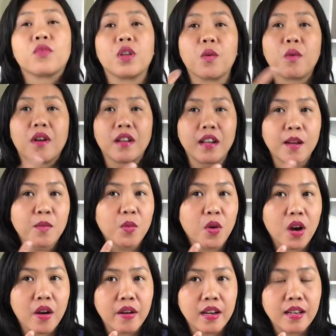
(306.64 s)
The one I'm
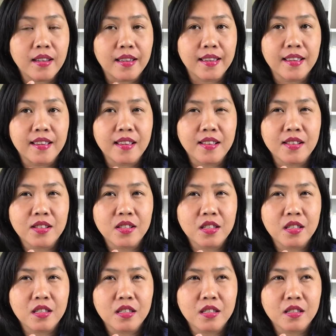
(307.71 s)
wearing is
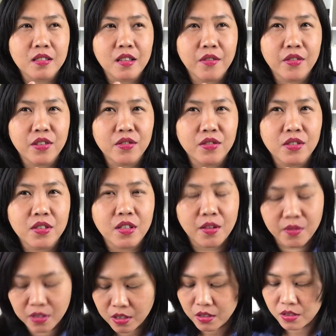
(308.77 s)

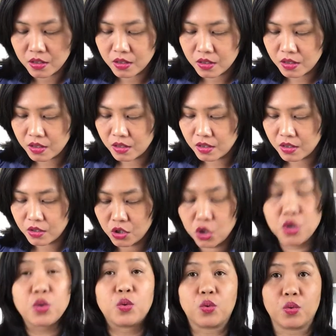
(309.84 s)

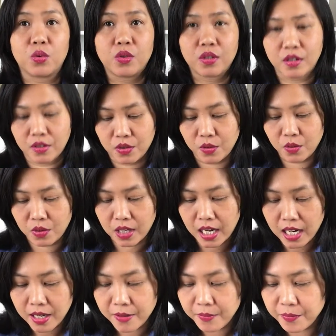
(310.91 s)
772.
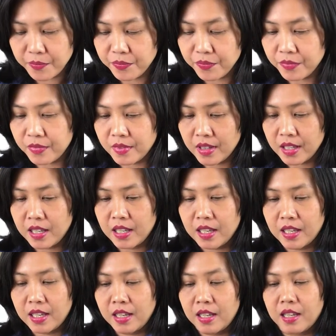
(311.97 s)
Okay.
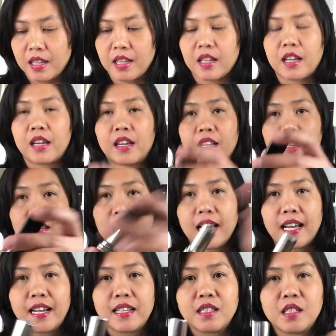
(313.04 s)
And
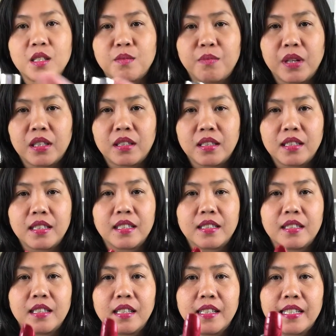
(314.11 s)
last but
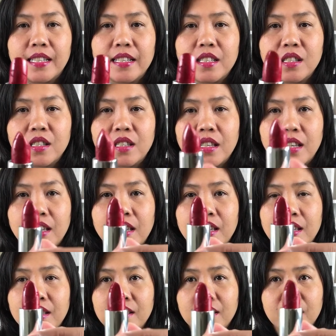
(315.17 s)
not the least
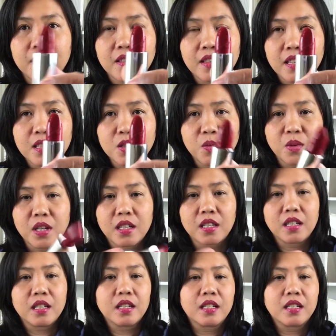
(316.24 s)
is this one.